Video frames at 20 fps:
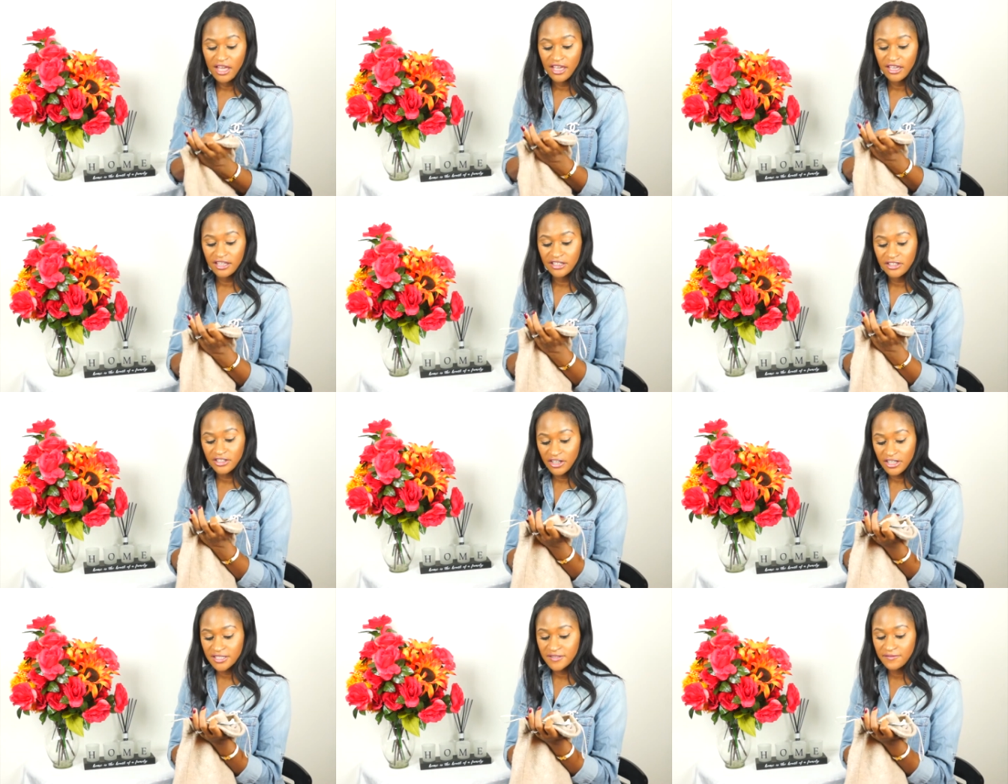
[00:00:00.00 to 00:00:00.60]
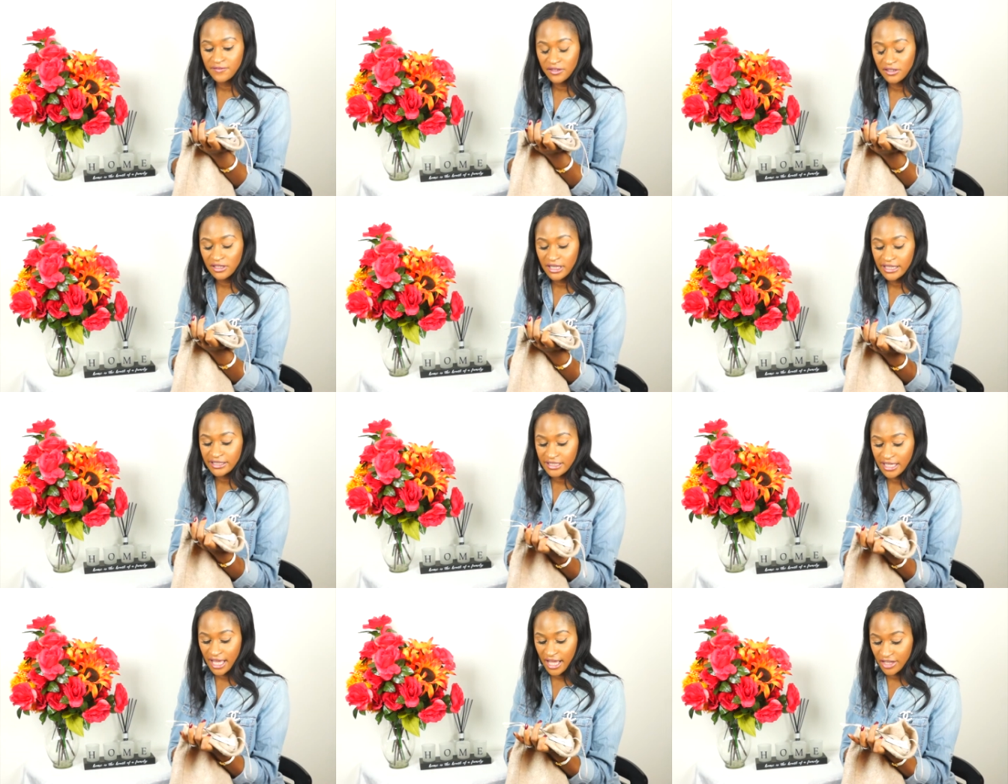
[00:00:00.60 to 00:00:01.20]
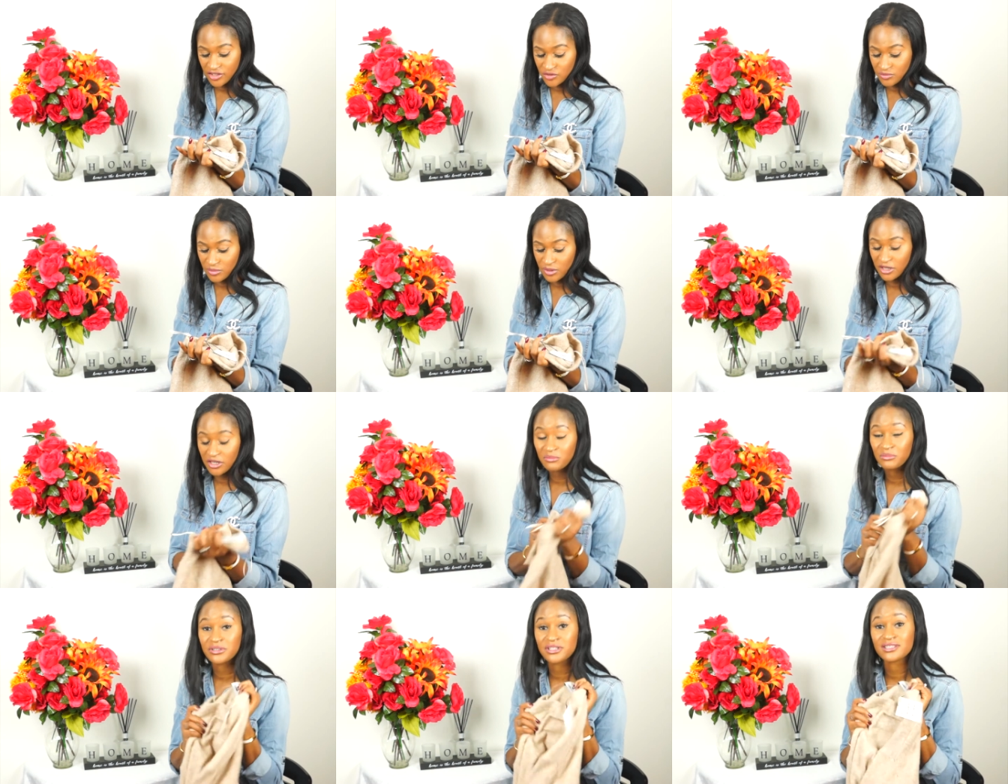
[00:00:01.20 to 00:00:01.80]
It does feel like
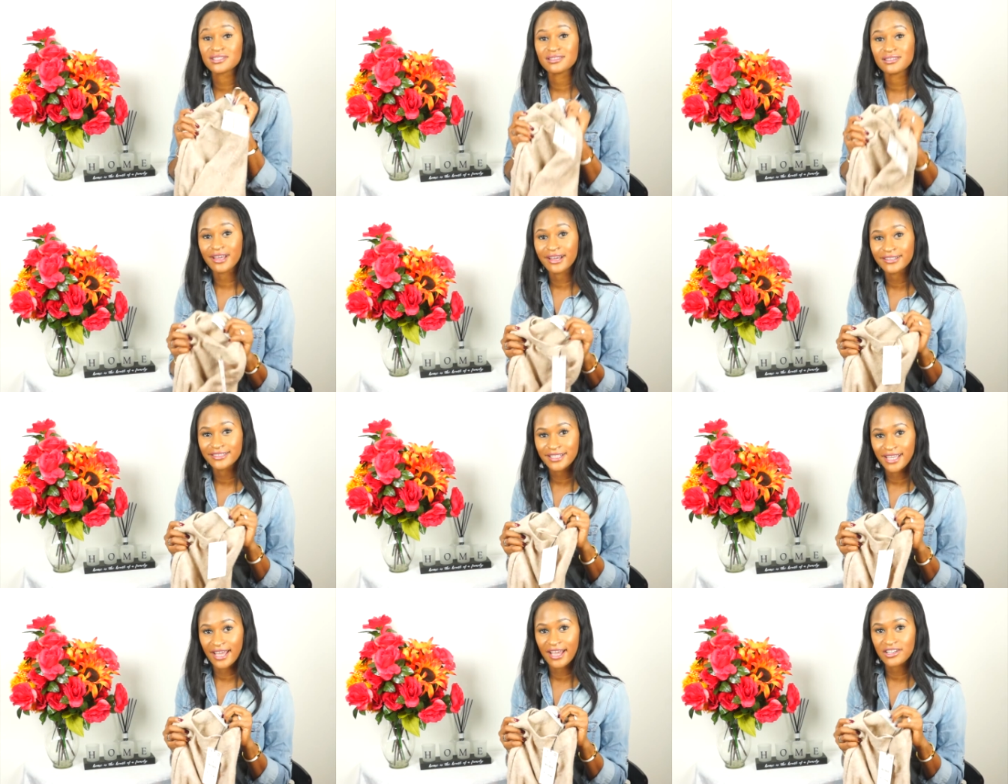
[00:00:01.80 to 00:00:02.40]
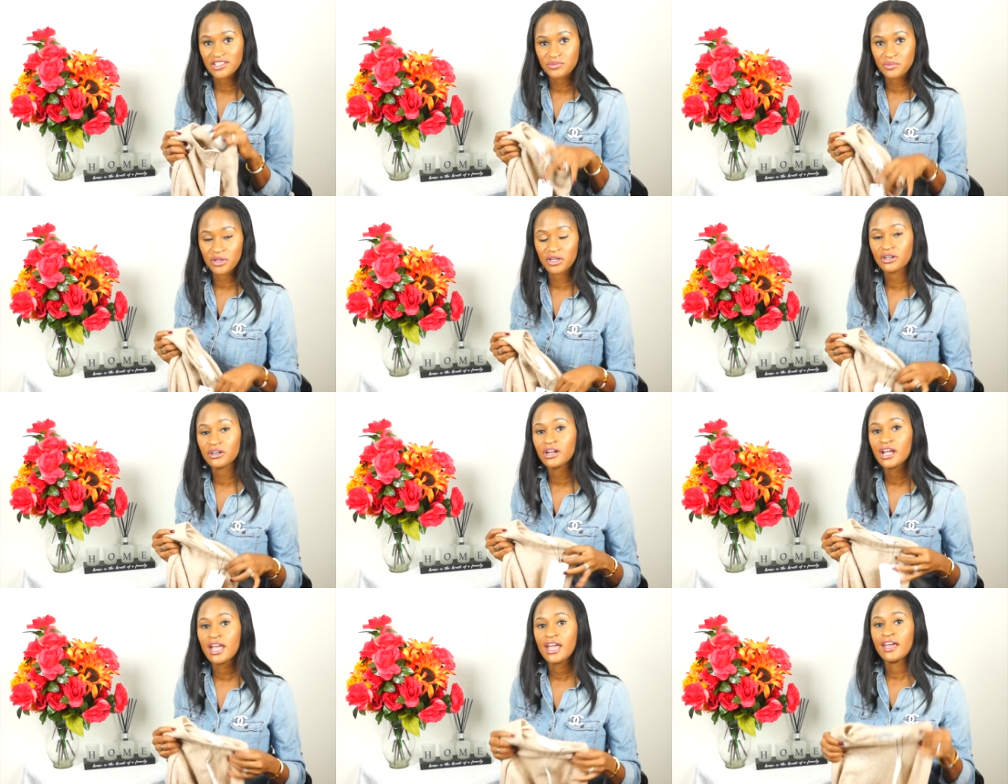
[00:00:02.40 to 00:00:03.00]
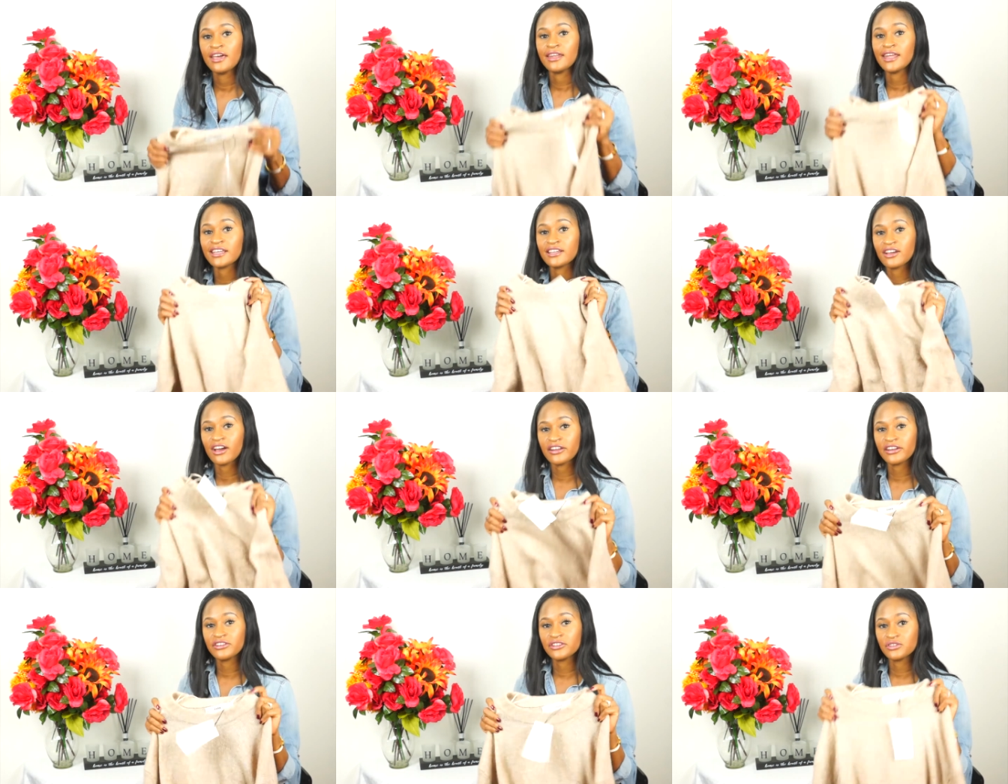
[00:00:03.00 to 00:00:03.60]
cashmere, but it's not cashmere, and I
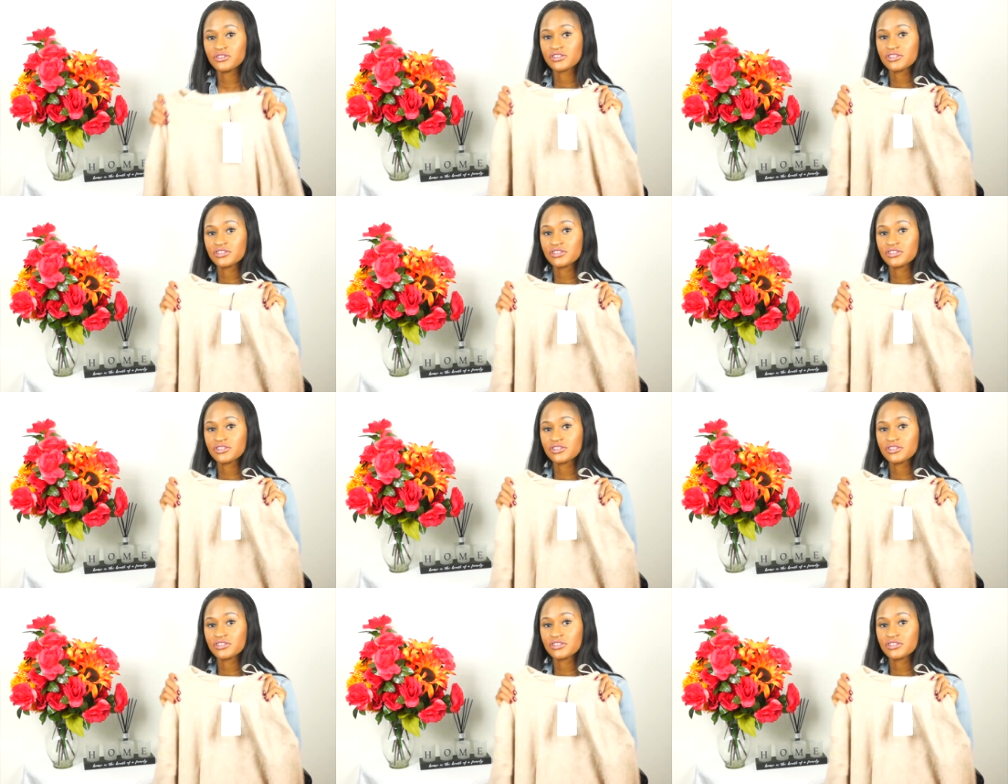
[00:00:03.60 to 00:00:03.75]
got it on